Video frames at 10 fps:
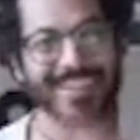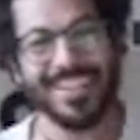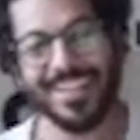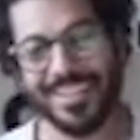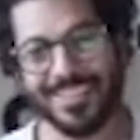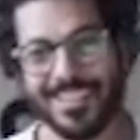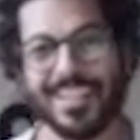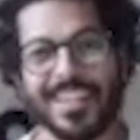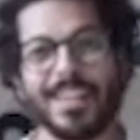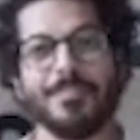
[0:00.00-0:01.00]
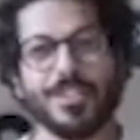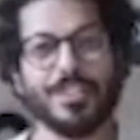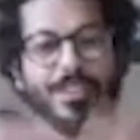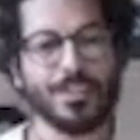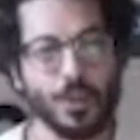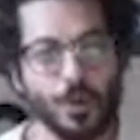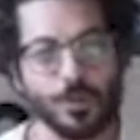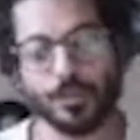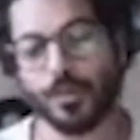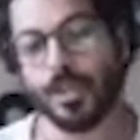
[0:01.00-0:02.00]
it can be
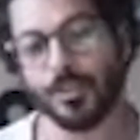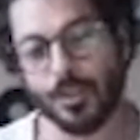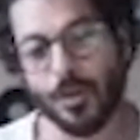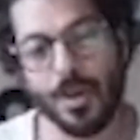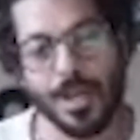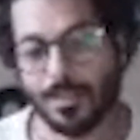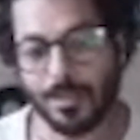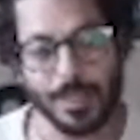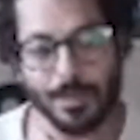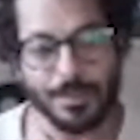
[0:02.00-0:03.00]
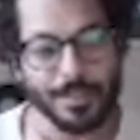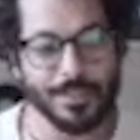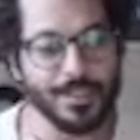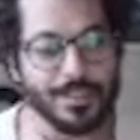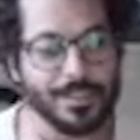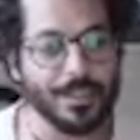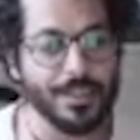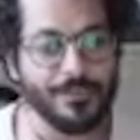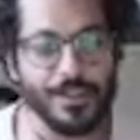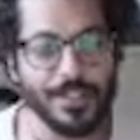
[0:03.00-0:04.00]
told as well. So sometimes it's
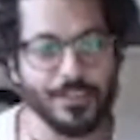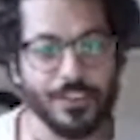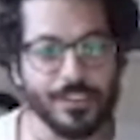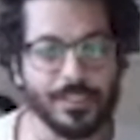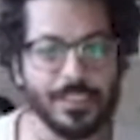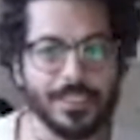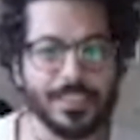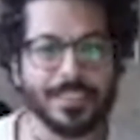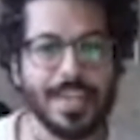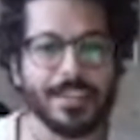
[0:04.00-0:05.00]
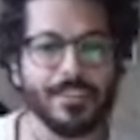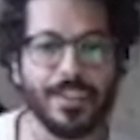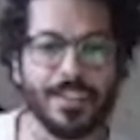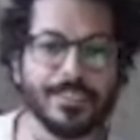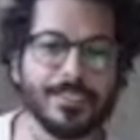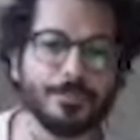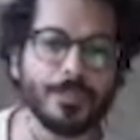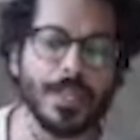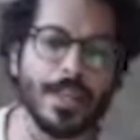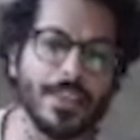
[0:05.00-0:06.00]
very difficult to disentangle that.
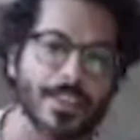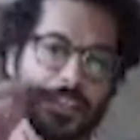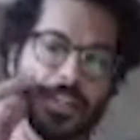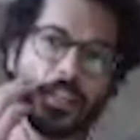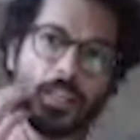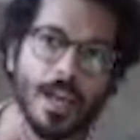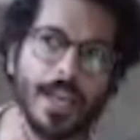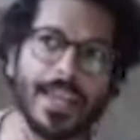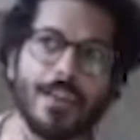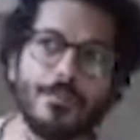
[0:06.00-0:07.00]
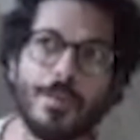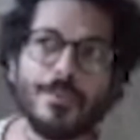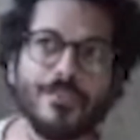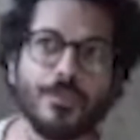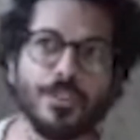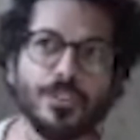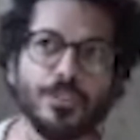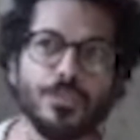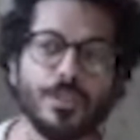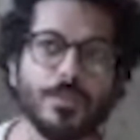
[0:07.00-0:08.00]
And I think, I can't remember if it was
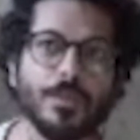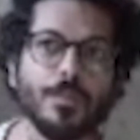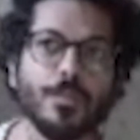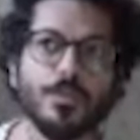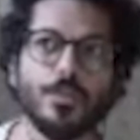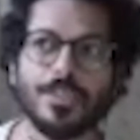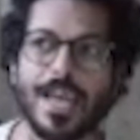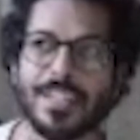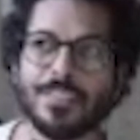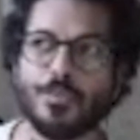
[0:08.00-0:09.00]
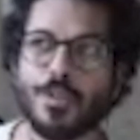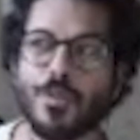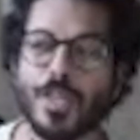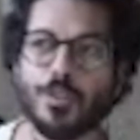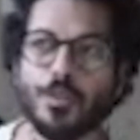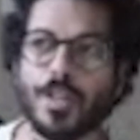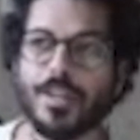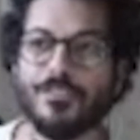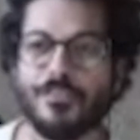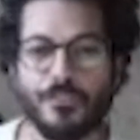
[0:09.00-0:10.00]
you, Jim, who was asked, what do I do when I
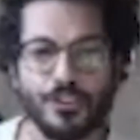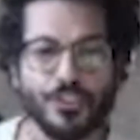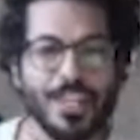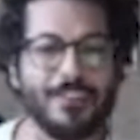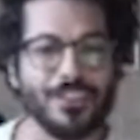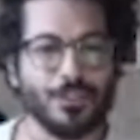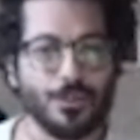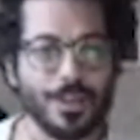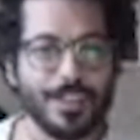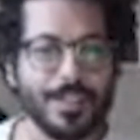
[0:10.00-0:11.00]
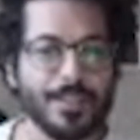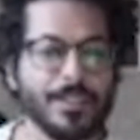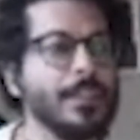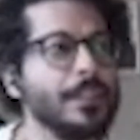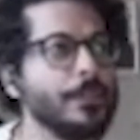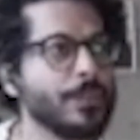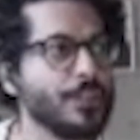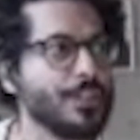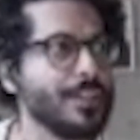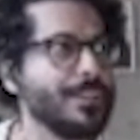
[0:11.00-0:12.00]
first have a story? And then you
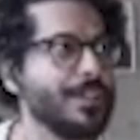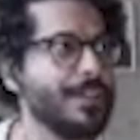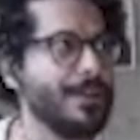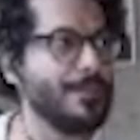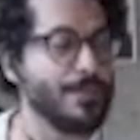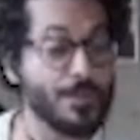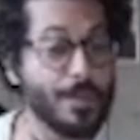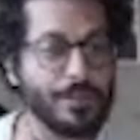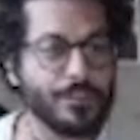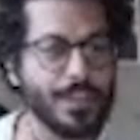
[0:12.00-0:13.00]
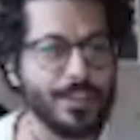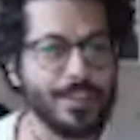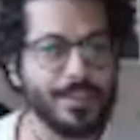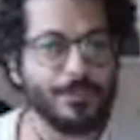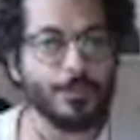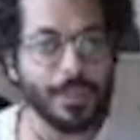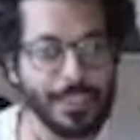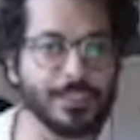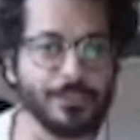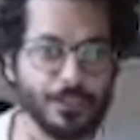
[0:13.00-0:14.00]
said, you might have said,
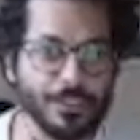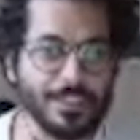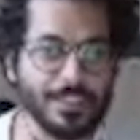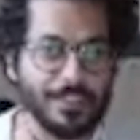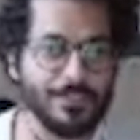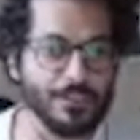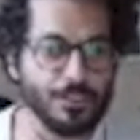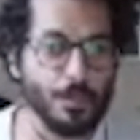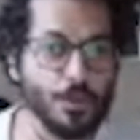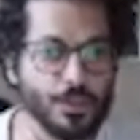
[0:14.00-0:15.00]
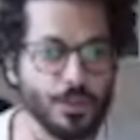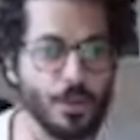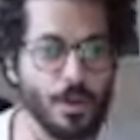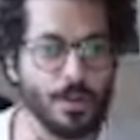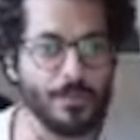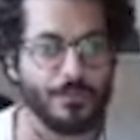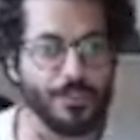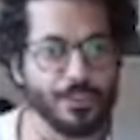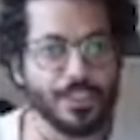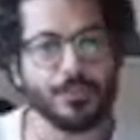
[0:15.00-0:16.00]
release it first and see if there's more to go on or if
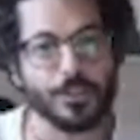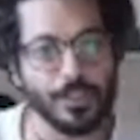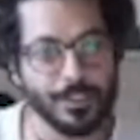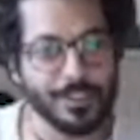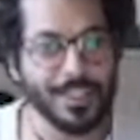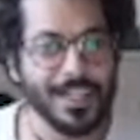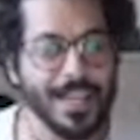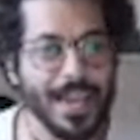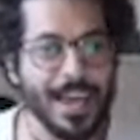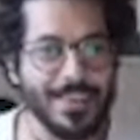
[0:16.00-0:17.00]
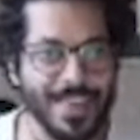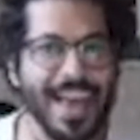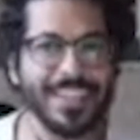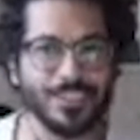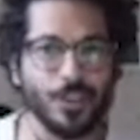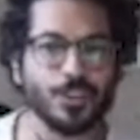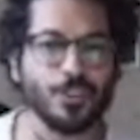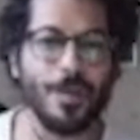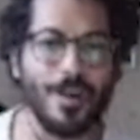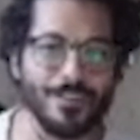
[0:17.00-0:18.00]
there's interest. And that is
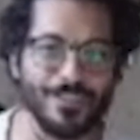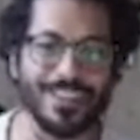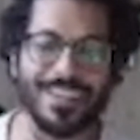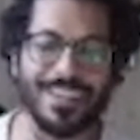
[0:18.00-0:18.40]
also part of it. Like, the